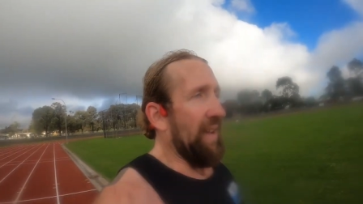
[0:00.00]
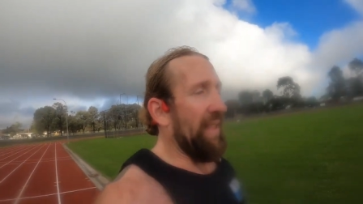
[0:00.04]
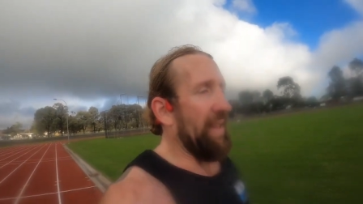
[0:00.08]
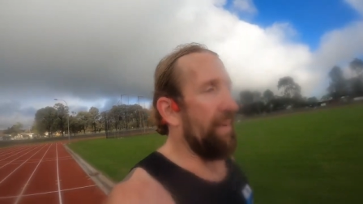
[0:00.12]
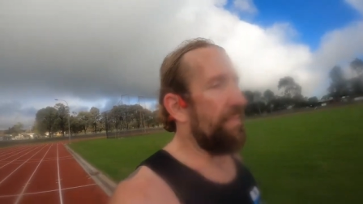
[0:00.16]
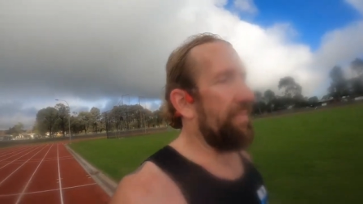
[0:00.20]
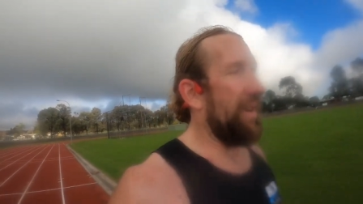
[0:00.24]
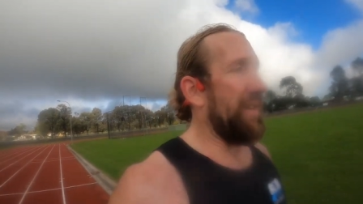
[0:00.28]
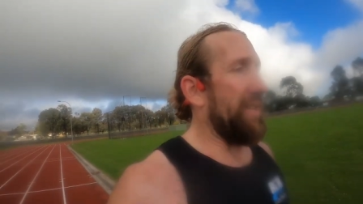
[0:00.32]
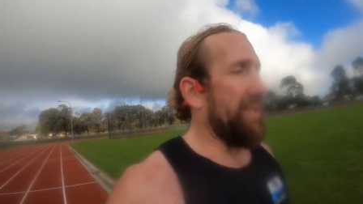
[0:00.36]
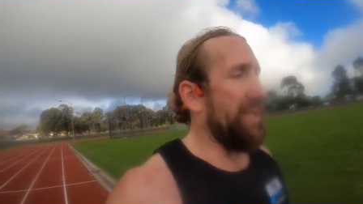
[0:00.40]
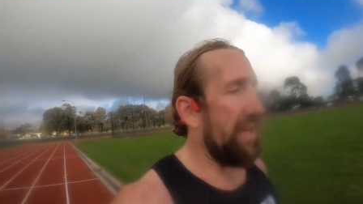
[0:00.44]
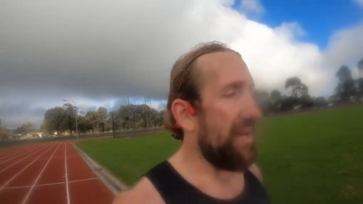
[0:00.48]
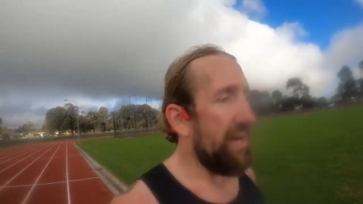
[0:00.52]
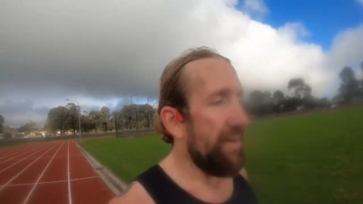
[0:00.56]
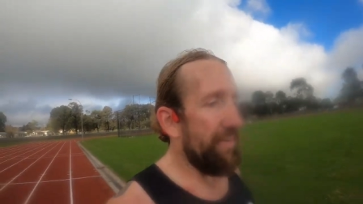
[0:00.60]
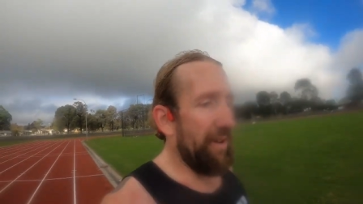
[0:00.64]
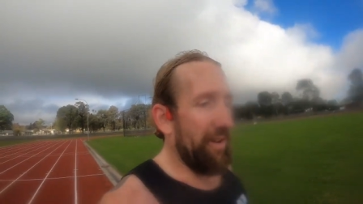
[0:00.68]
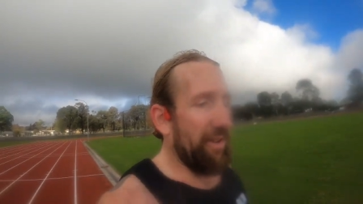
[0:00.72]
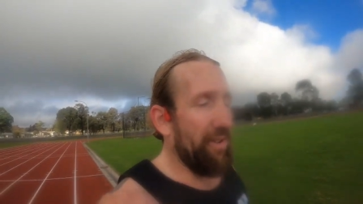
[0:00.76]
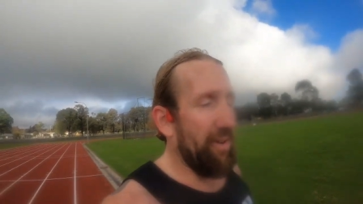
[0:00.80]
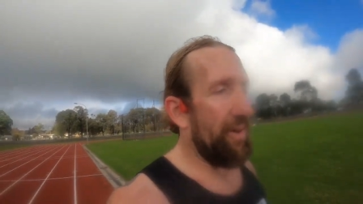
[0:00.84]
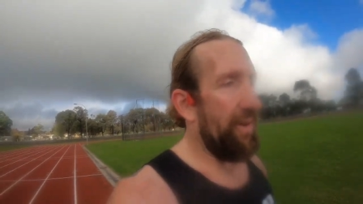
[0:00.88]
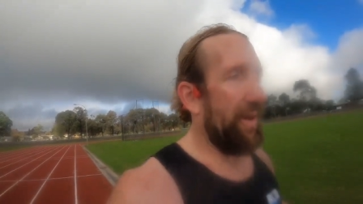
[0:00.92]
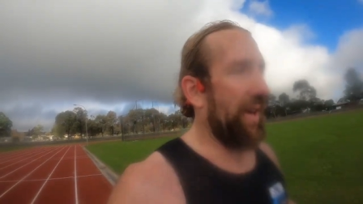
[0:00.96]
And then by the
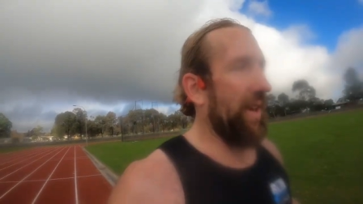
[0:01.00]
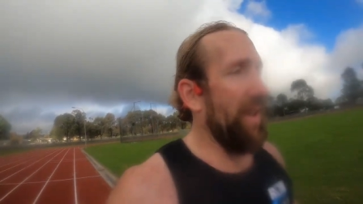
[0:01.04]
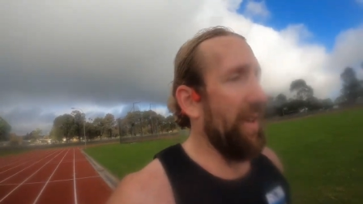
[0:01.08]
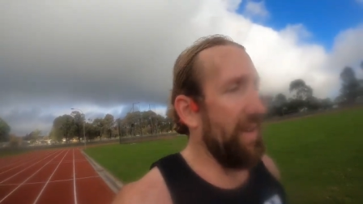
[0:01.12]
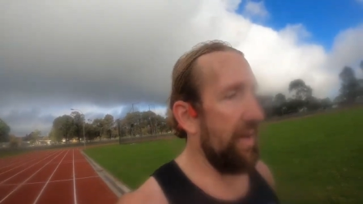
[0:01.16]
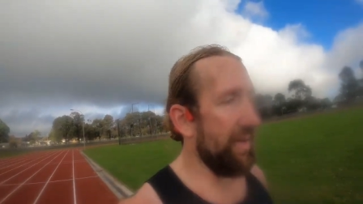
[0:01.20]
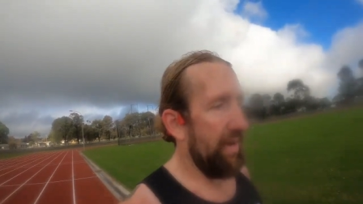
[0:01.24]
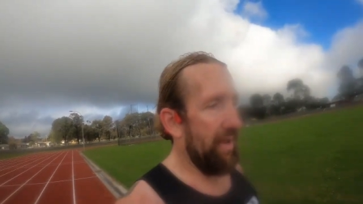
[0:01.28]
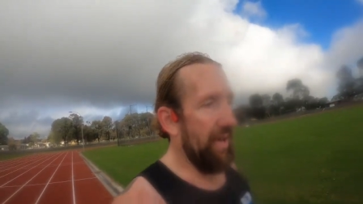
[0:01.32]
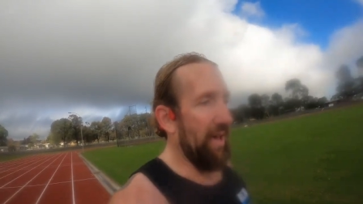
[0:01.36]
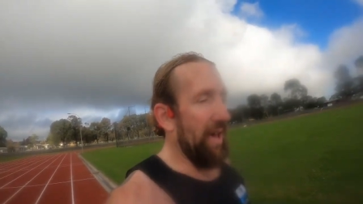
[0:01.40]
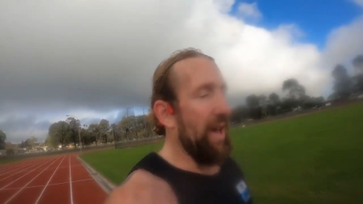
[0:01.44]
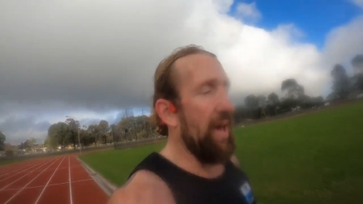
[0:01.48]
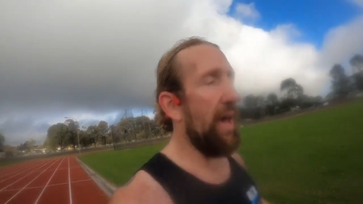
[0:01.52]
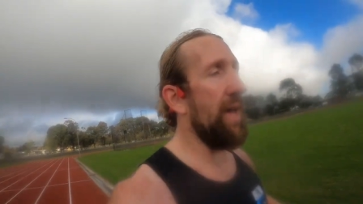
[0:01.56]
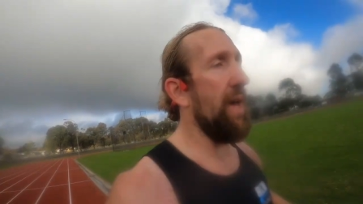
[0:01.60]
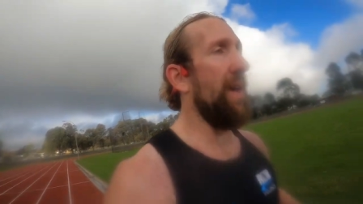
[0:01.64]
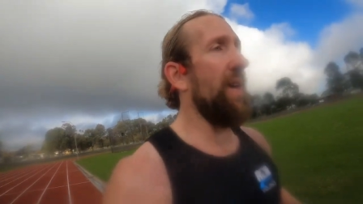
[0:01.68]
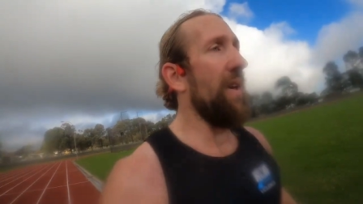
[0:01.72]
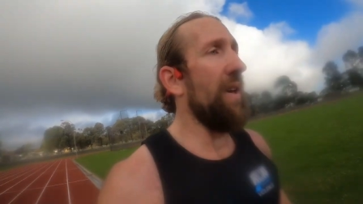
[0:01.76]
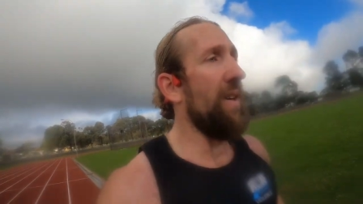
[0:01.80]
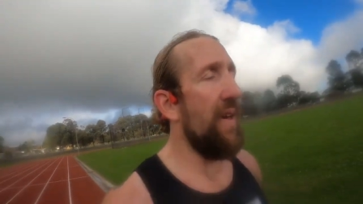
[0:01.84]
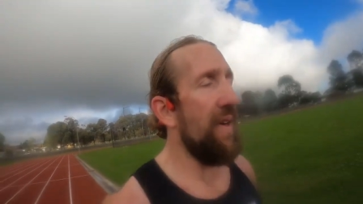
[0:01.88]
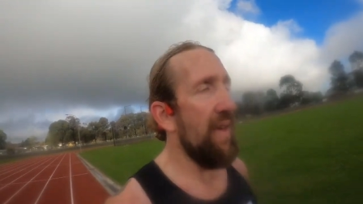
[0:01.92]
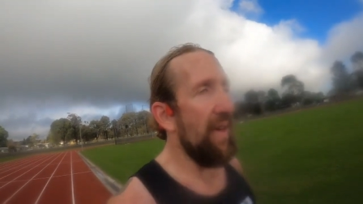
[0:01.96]
time I got out,
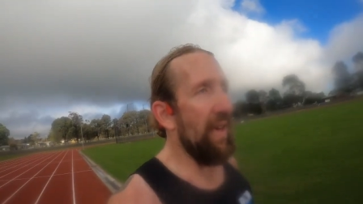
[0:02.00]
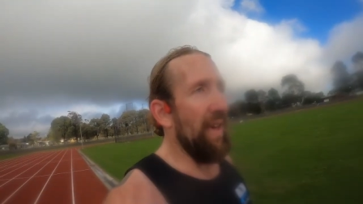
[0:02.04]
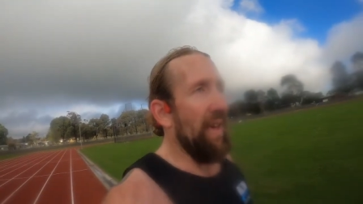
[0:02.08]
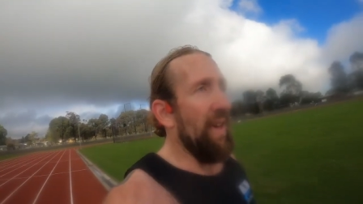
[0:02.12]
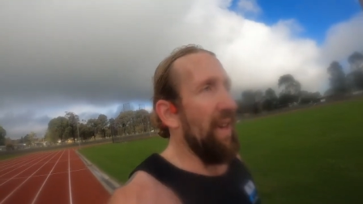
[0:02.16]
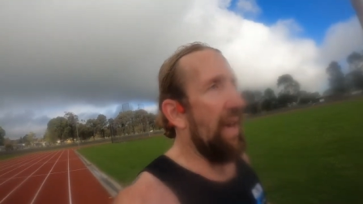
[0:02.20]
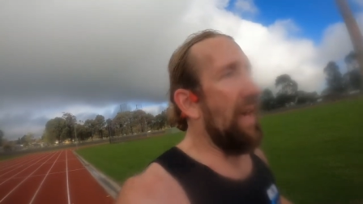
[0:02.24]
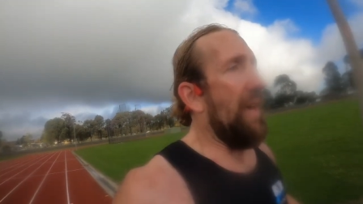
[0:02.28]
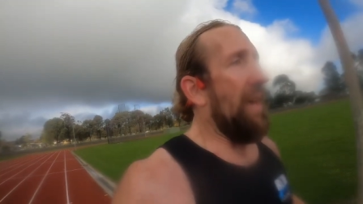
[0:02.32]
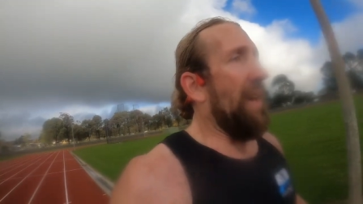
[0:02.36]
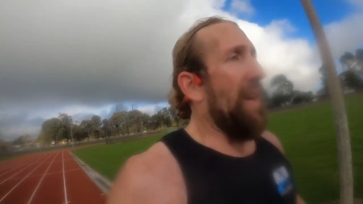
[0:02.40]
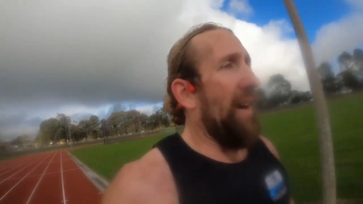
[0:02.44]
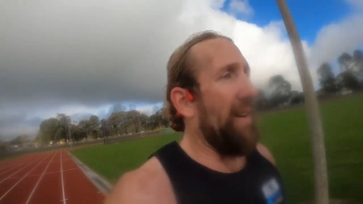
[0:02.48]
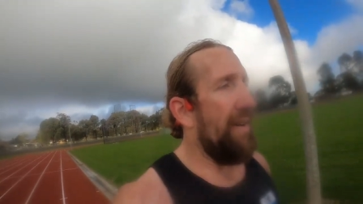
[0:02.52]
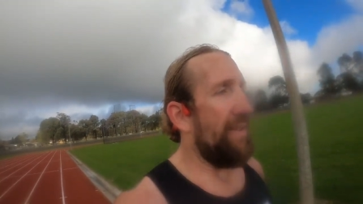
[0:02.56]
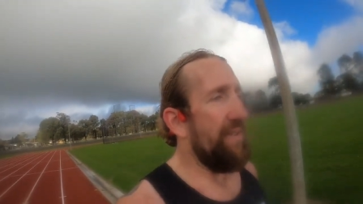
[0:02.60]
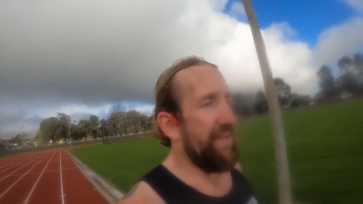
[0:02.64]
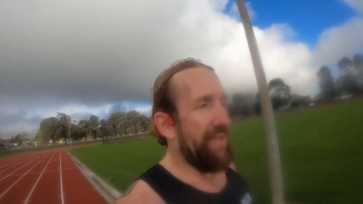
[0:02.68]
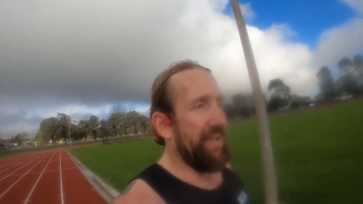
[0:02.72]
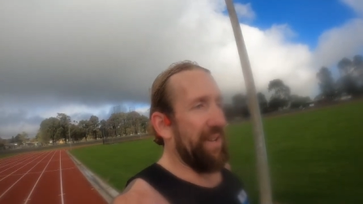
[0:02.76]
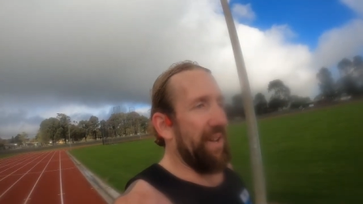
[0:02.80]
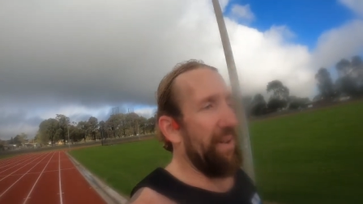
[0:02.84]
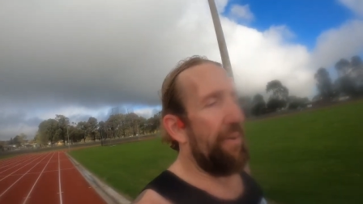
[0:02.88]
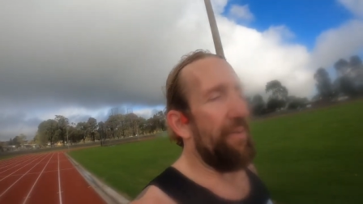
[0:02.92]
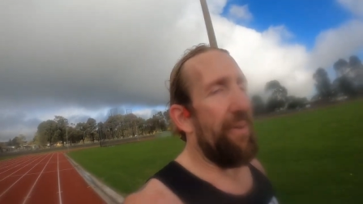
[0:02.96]
I
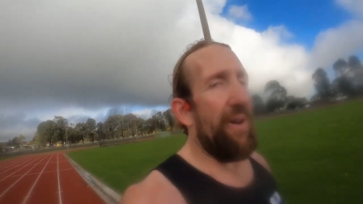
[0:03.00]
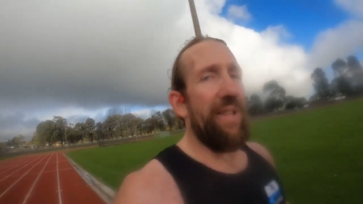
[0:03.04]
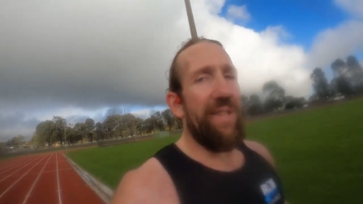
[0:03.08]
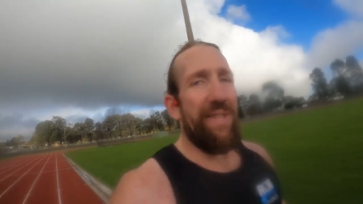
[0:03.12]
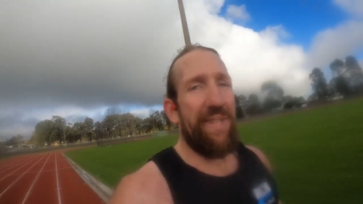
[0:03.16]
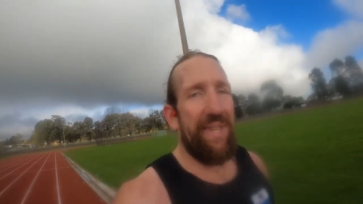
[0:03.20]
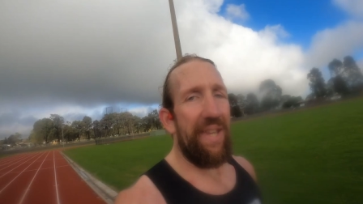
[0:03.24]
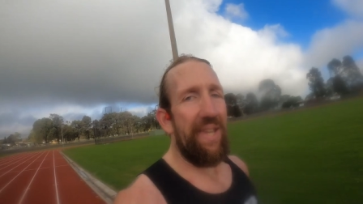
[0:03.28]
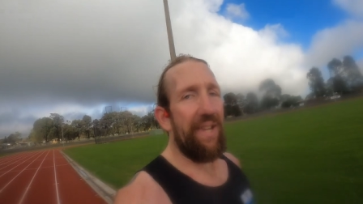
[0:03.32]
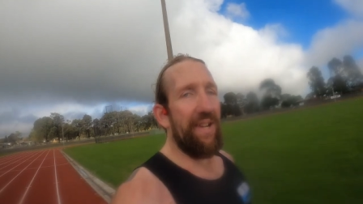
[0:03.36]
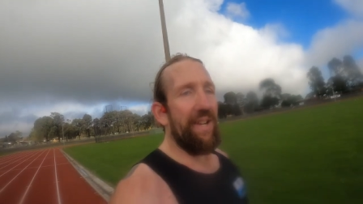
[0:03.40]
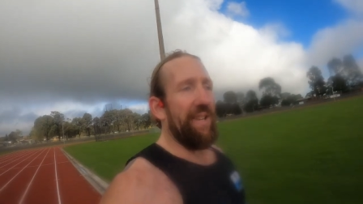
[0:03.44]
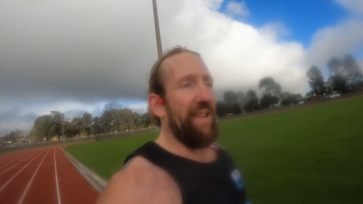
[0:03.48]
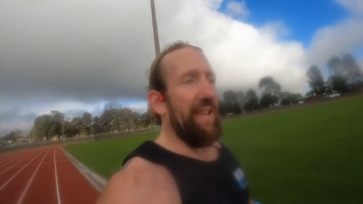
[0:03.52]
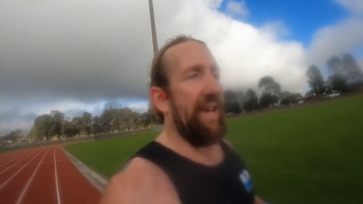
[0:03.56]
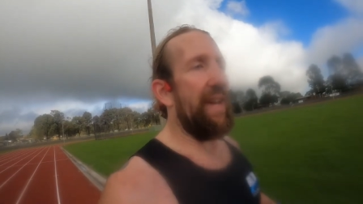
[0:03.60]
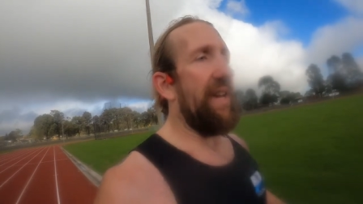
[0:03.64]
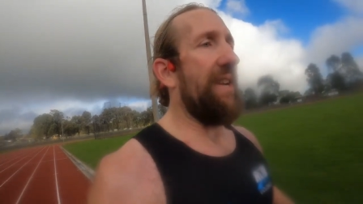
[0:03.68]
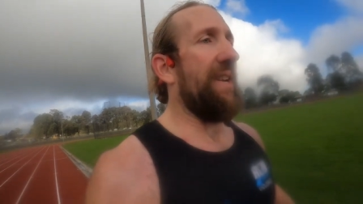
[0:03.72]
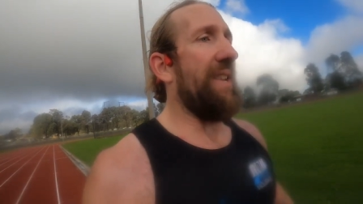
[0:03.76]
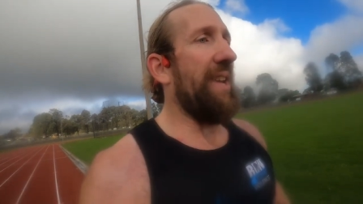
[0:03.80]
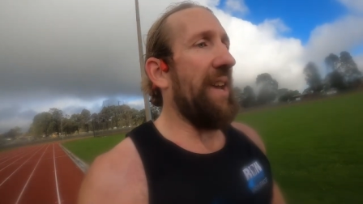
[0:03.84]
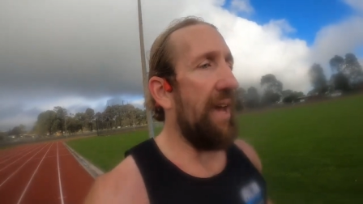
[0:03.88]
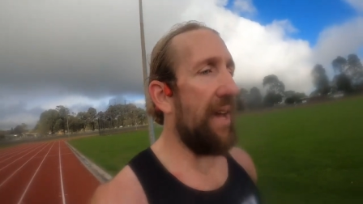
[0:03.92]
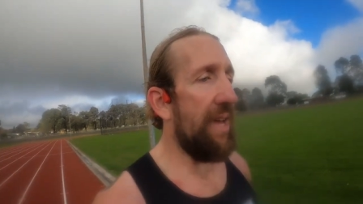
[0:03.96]
was like 1 second
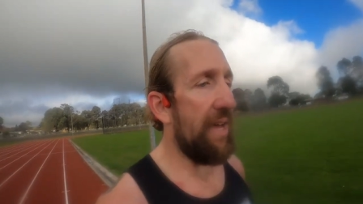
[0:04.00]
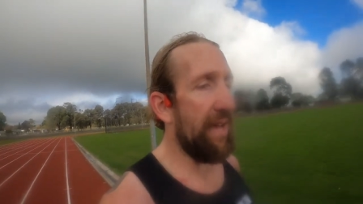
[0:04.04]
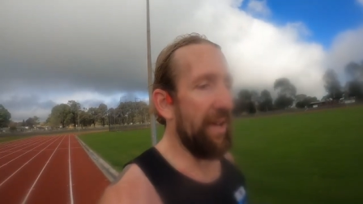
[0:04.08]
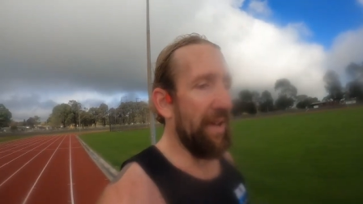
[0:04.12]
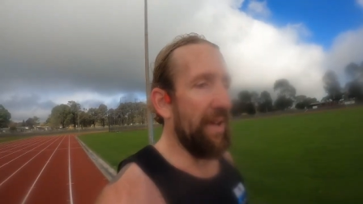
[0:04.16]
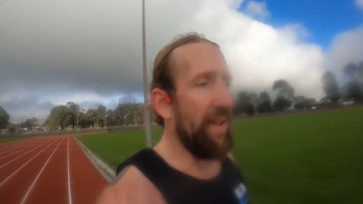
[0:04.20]
ahead